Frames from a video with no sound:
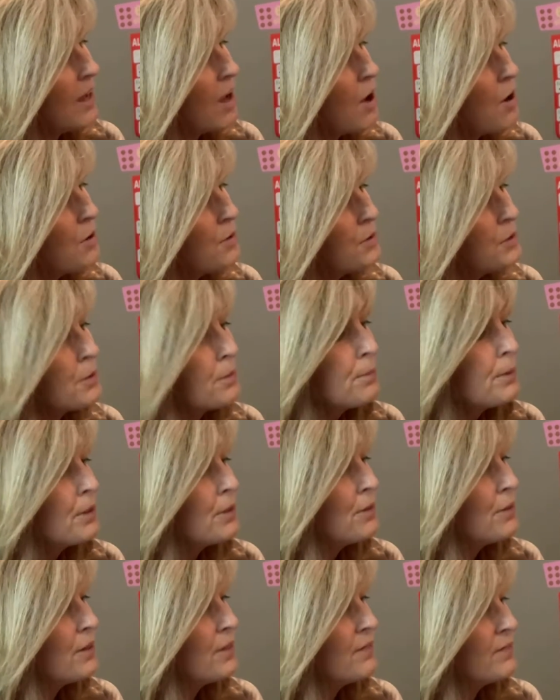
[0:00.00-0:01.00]
oh, you're
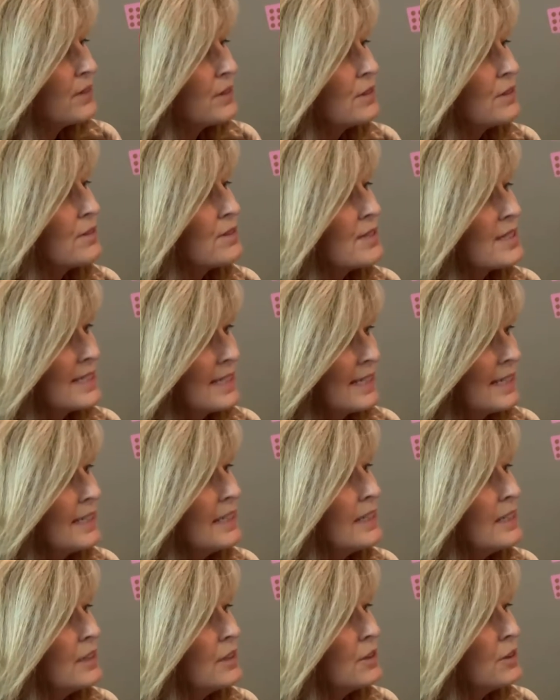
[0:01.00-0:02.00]
beautiful.
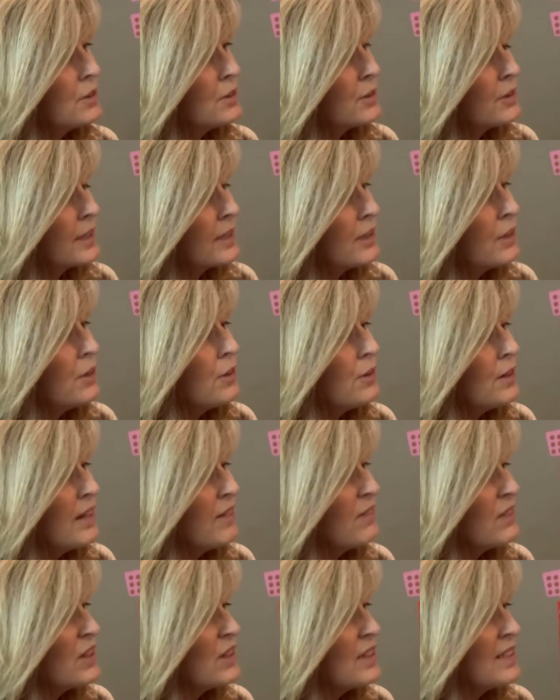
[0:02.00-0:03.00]
C, you're a cutie
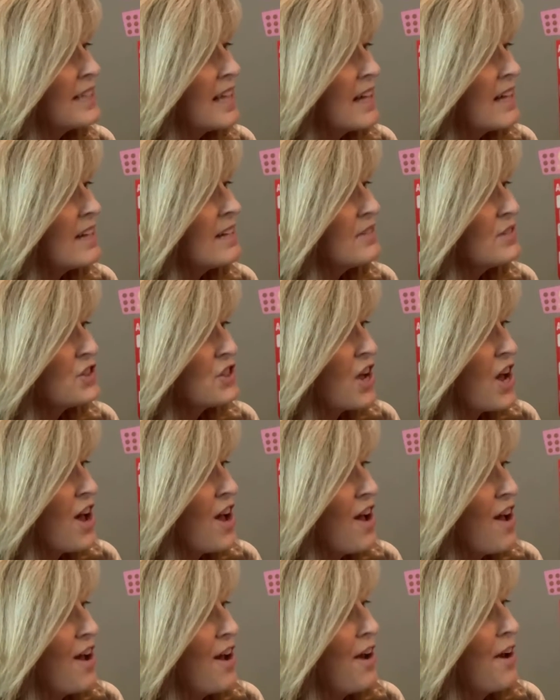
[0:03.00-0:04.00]
full of
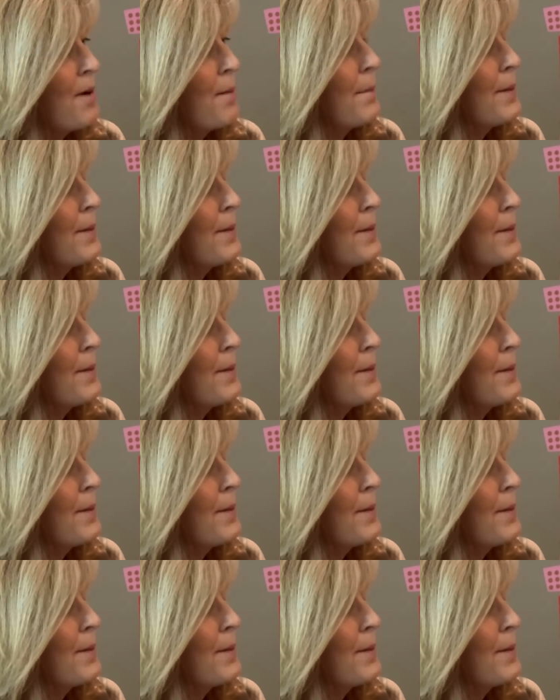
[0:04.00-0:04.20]
charm.